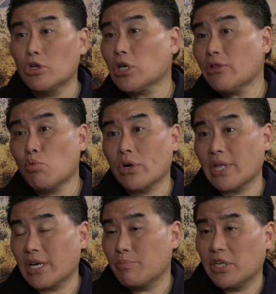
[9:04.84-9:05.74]
Um, there's other
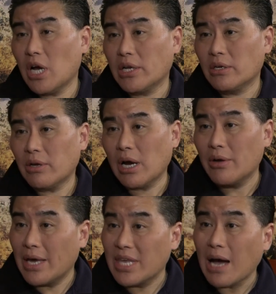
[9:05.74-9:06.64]
work that can be done,
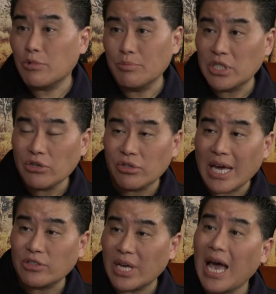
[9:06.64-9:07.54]
uh, and the
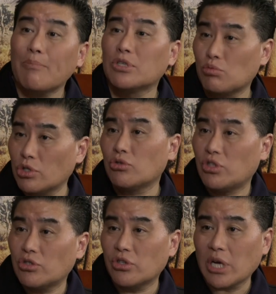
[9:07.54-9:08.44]
optimization actually happens once
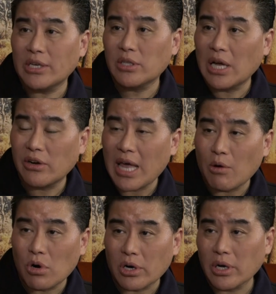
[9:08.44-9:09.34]
you digitize a lot of
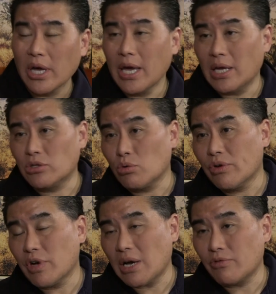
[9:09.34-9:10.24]
that work. And so
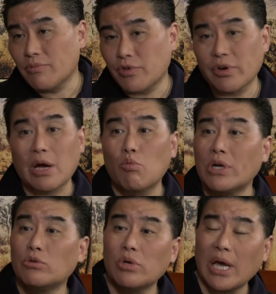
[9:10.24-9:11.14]
we've gone from figuring out
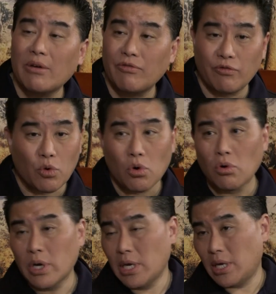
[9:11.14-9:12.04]
when do we have
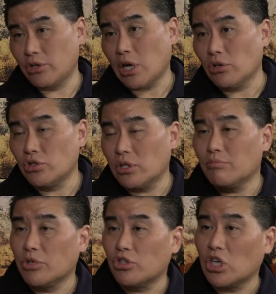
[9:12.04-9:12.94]
full
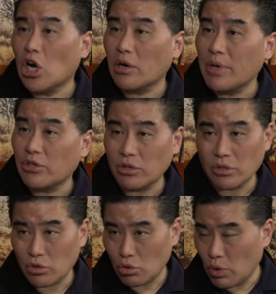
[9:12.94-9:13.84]
intelligent machine
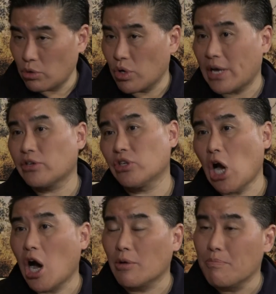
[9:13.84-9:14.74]
automation to when do we
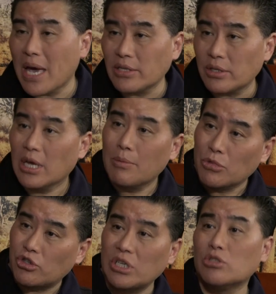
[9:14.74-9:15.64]
actually augment
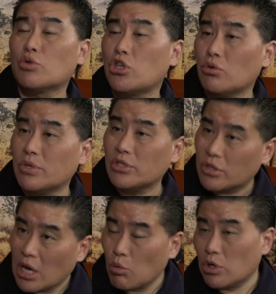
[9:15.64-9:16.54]
machines with
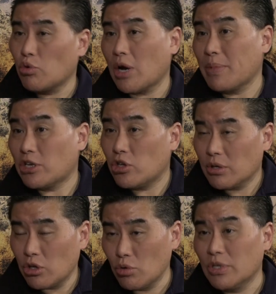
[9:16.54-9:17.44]
humans, when do we augment
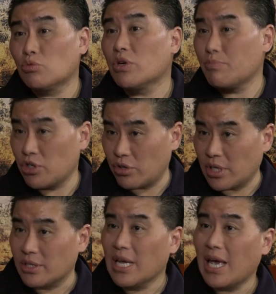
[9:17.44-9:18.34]
humans with
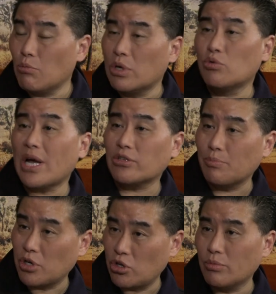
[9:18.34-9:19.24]
machines, and when do we
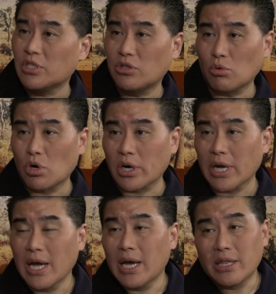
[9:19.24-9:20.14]
actually put humans into
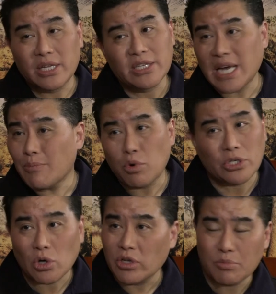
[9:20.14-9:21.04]
work. The design
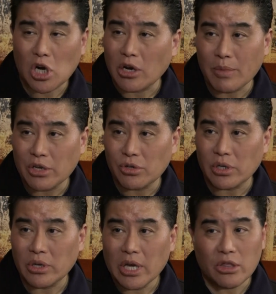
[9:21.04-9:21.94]
point's always been
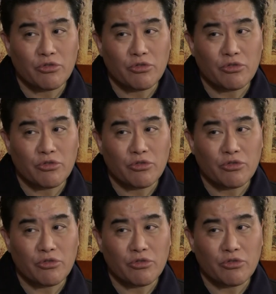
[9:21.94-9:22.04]
automation.